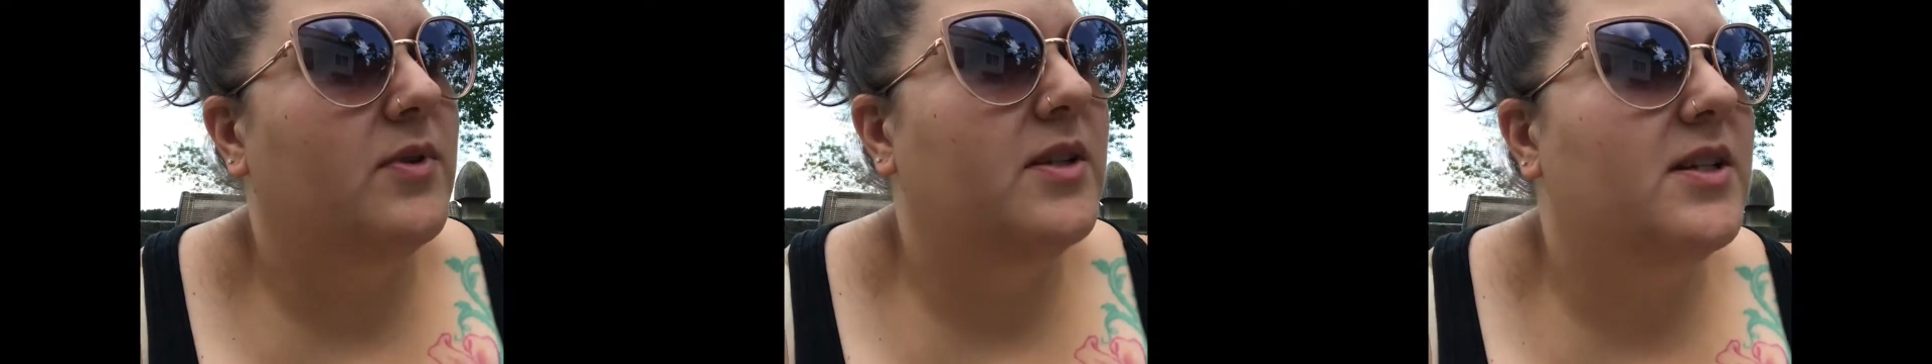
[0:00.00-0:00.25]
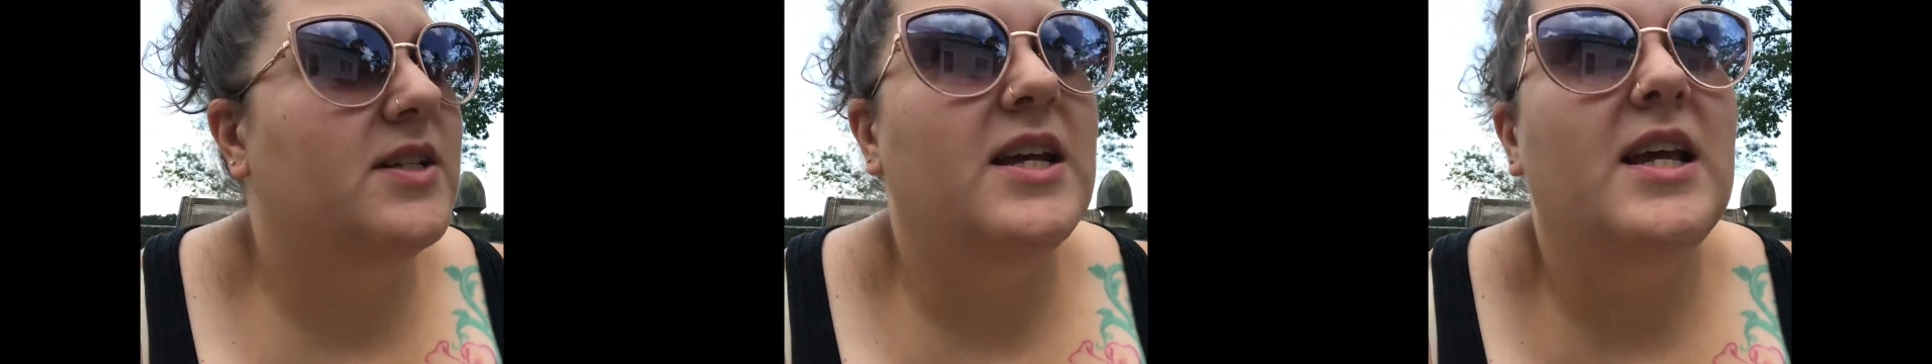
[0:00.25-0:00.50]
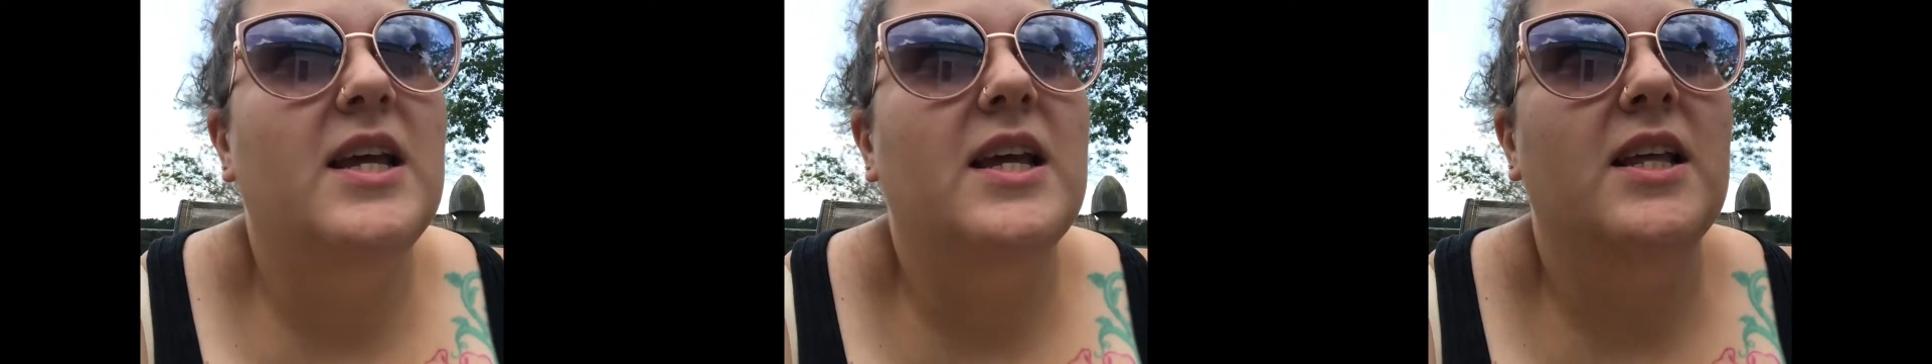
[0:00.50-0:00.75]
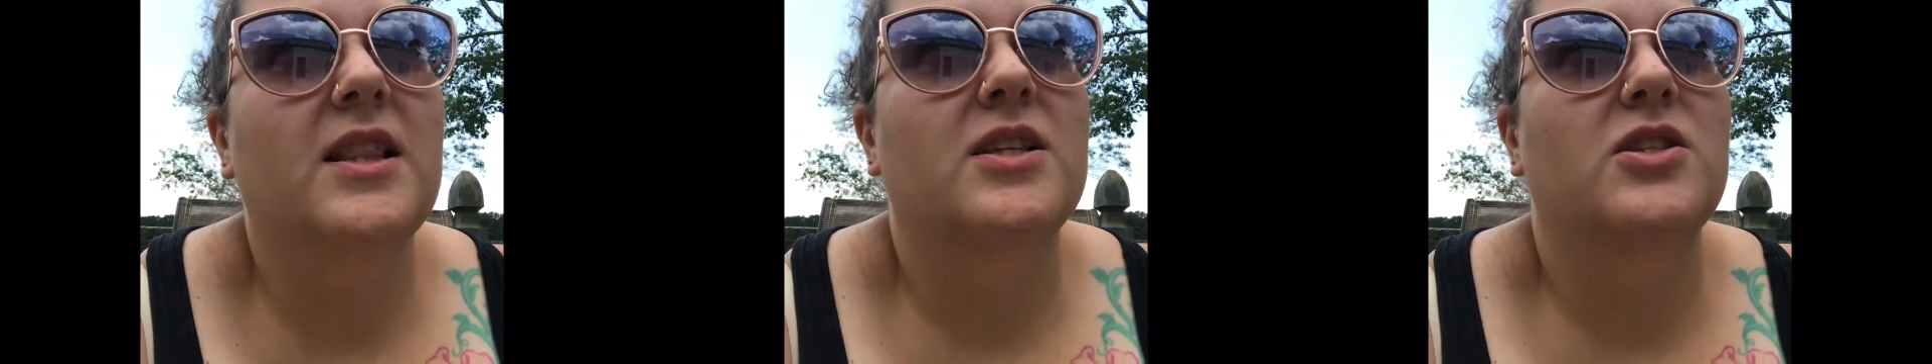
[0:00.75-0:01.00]
when
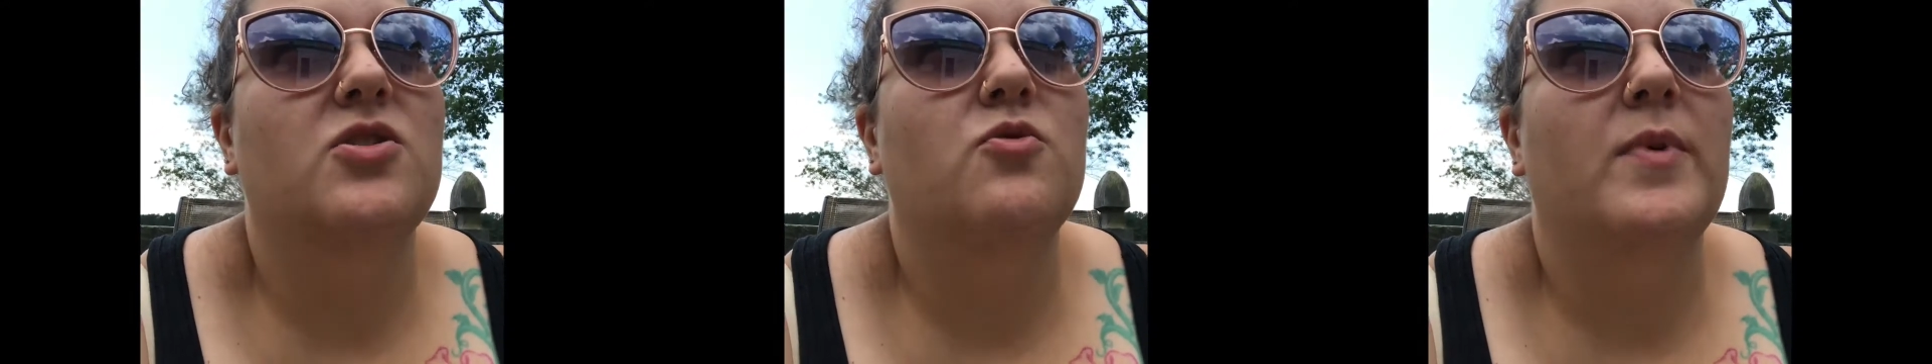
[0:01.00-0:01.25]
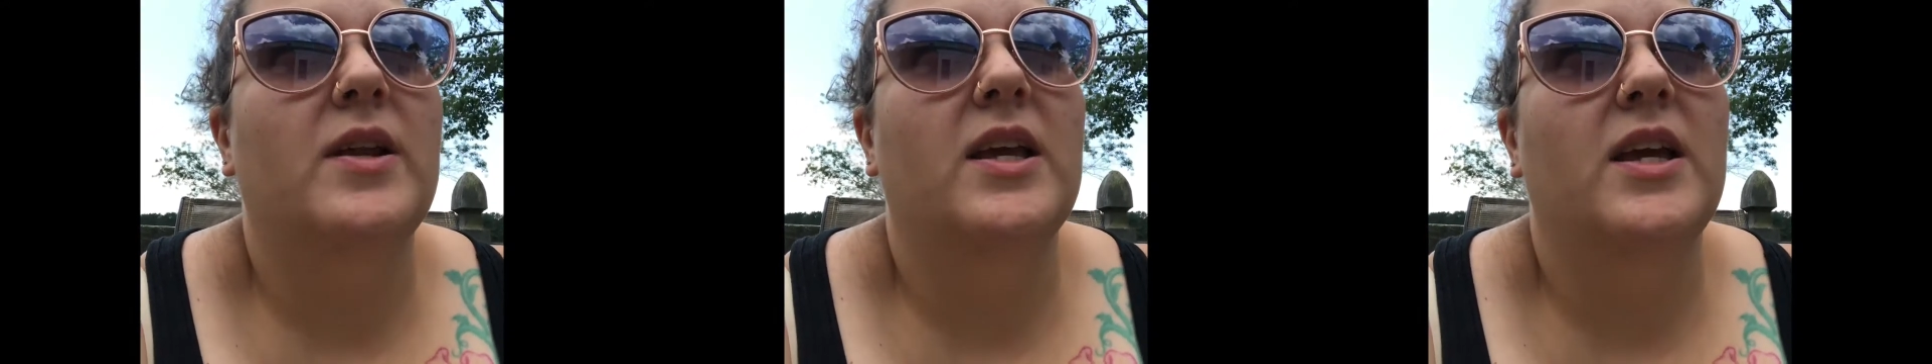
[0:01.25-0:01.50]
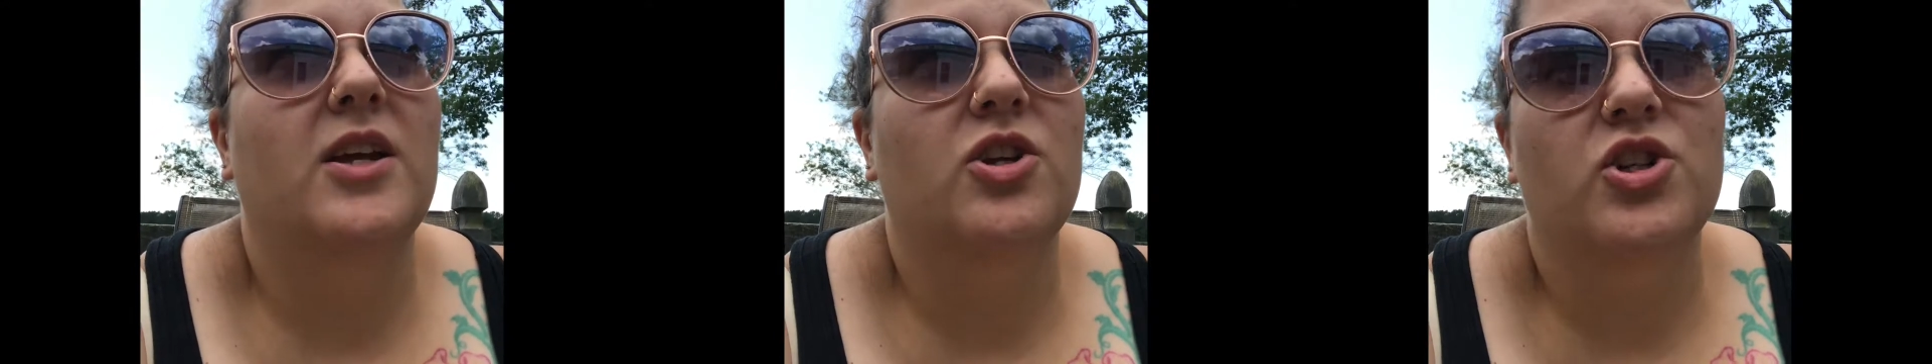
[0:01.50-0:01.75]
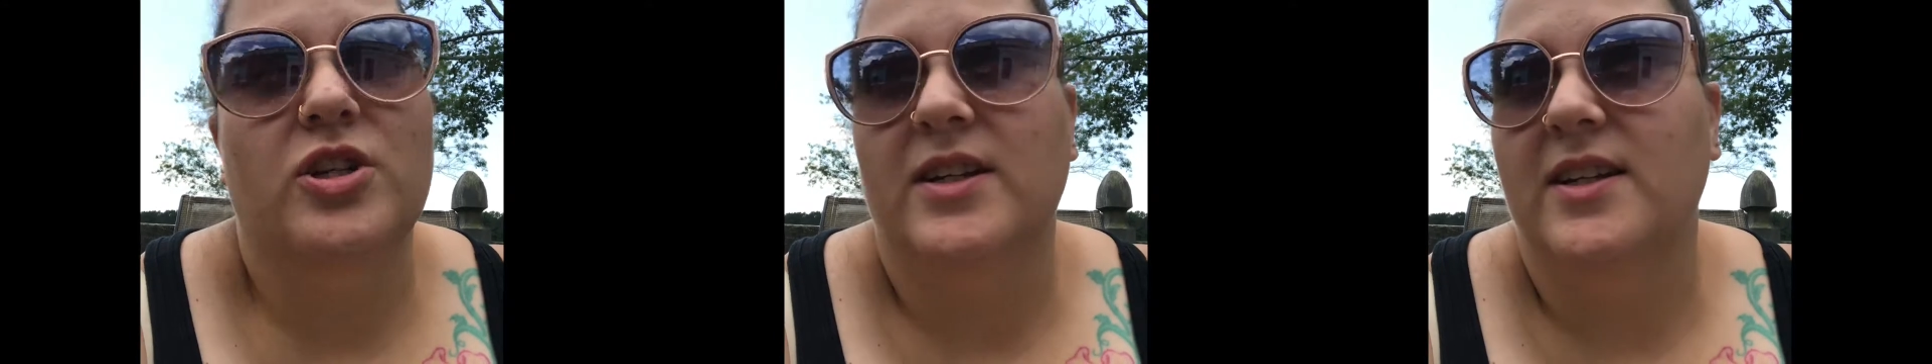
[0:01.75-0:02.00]
taking this new
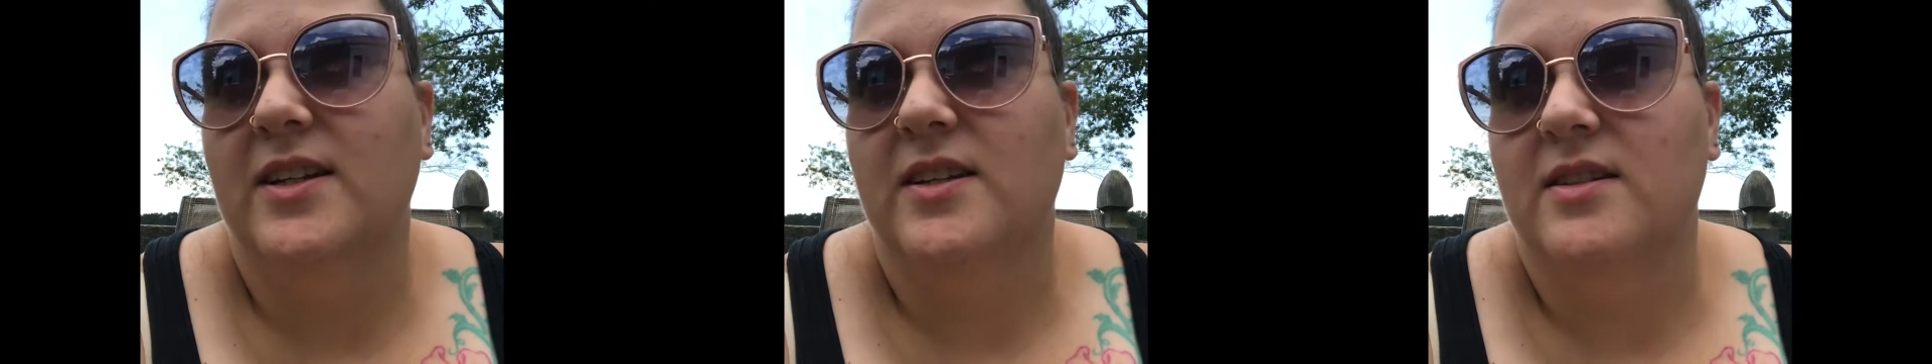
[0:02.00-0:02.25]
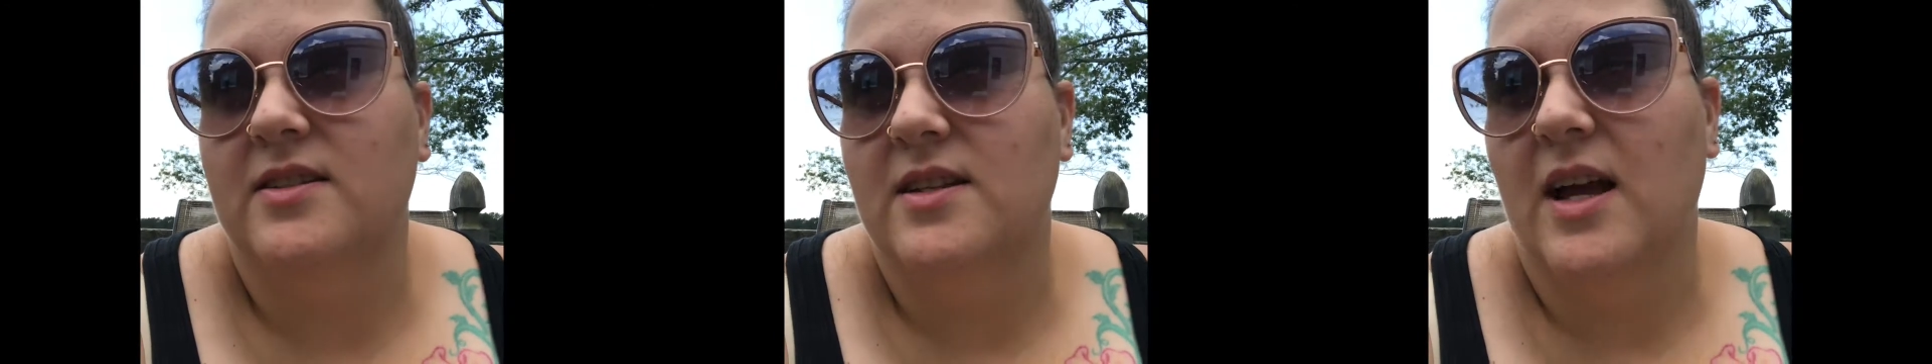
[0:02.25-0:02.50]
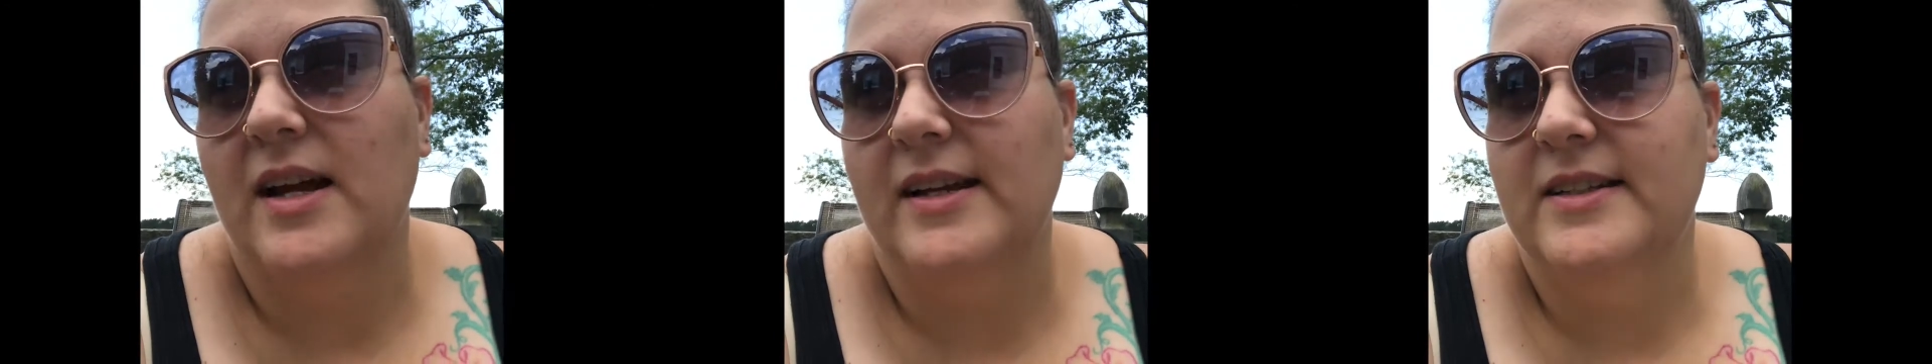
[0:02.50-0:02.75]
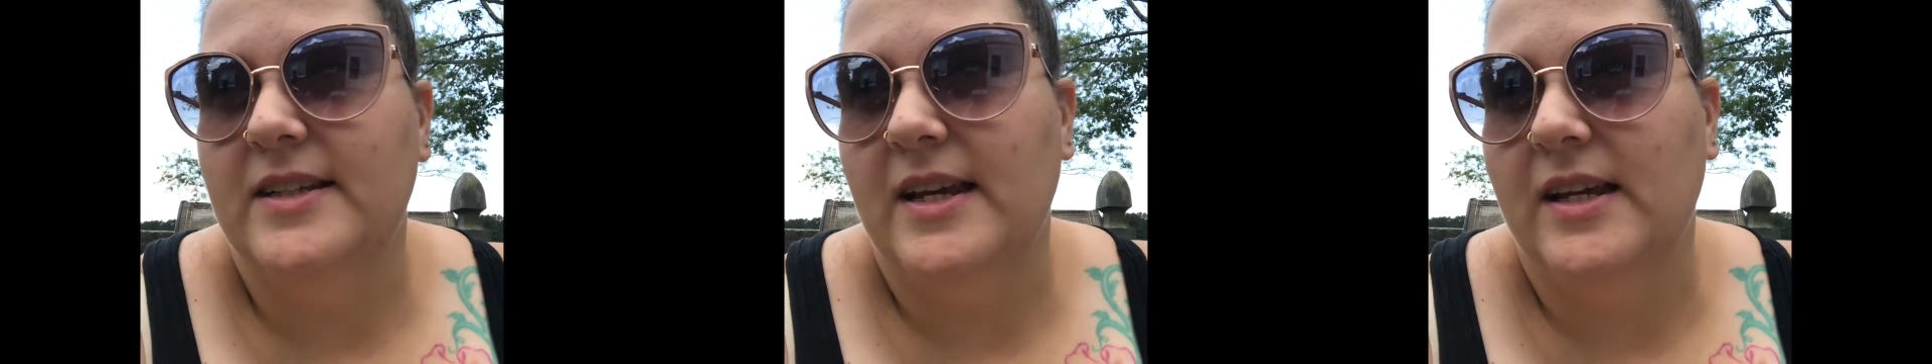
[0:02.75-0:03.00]
medication is I
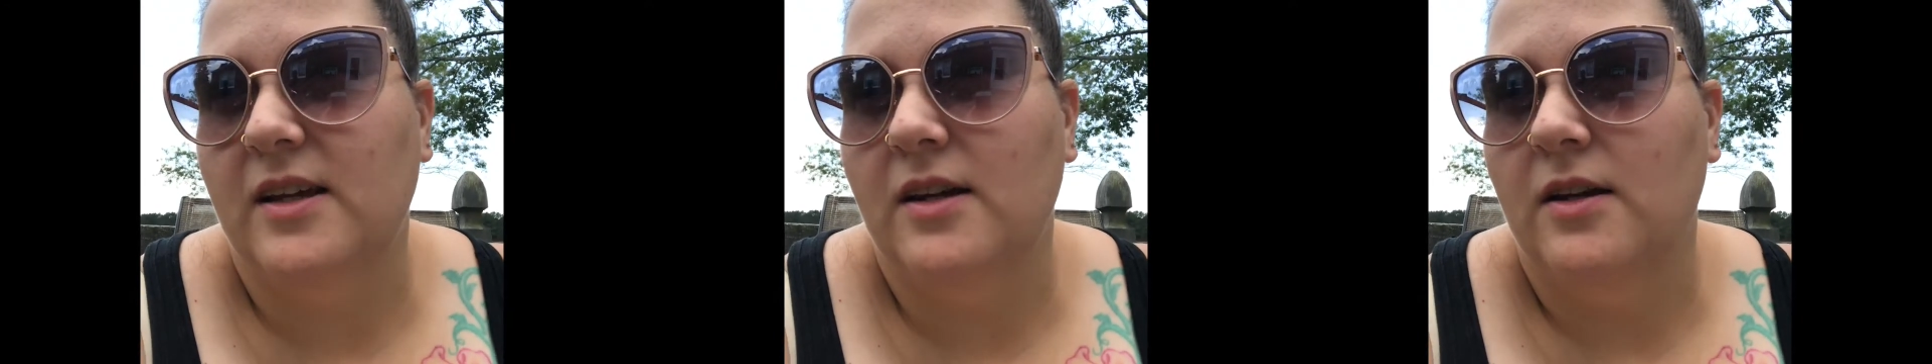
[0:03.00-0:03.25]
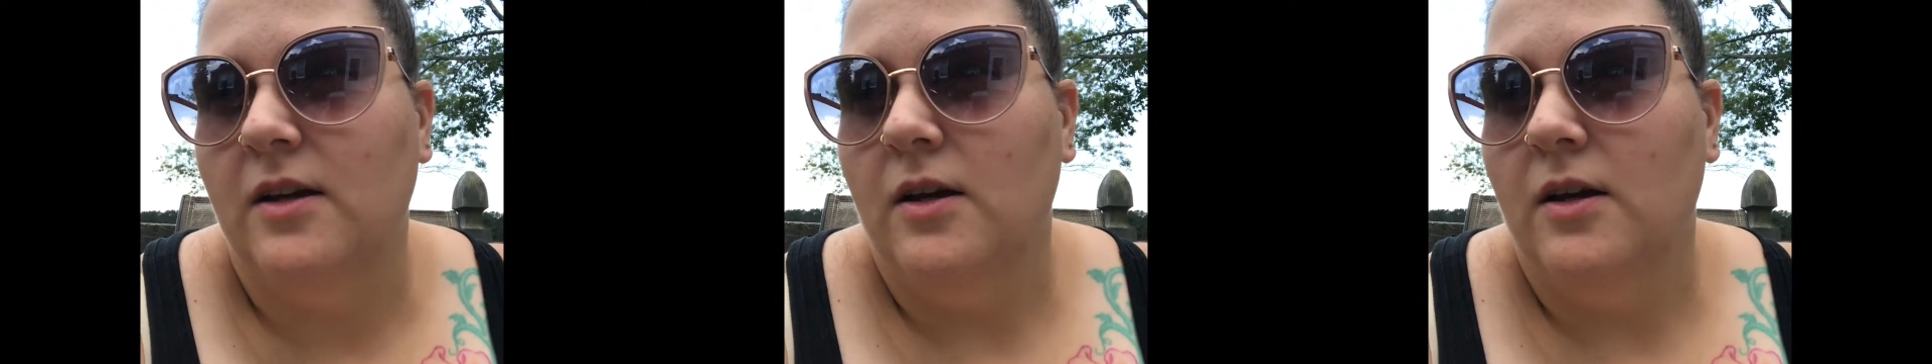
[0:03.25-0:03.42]
take